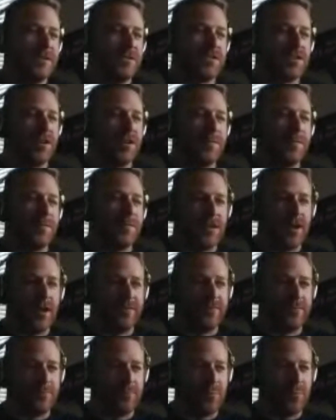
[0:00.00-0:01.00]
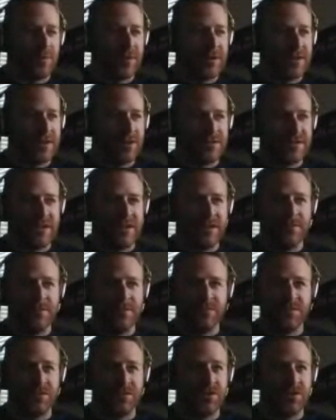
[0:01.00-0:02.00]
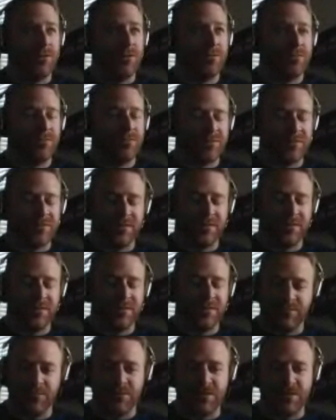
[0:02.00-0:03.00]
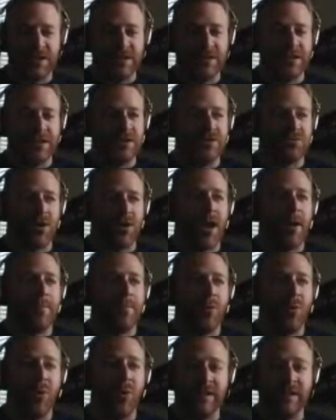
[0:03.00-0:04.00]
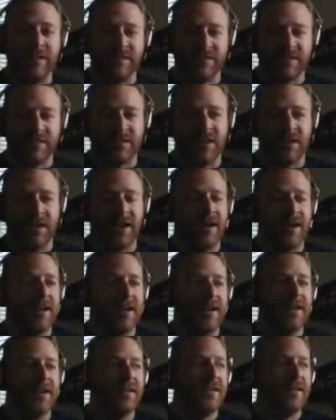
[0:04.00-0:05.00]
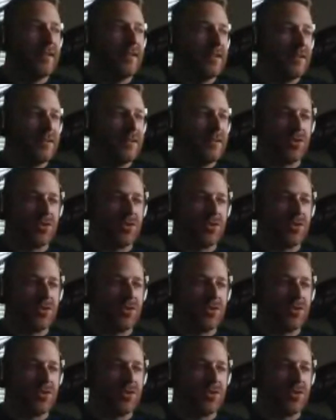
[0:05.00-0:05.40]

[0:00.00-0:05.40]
And it's just going to be tough. Mourinho teams don't routinely drop points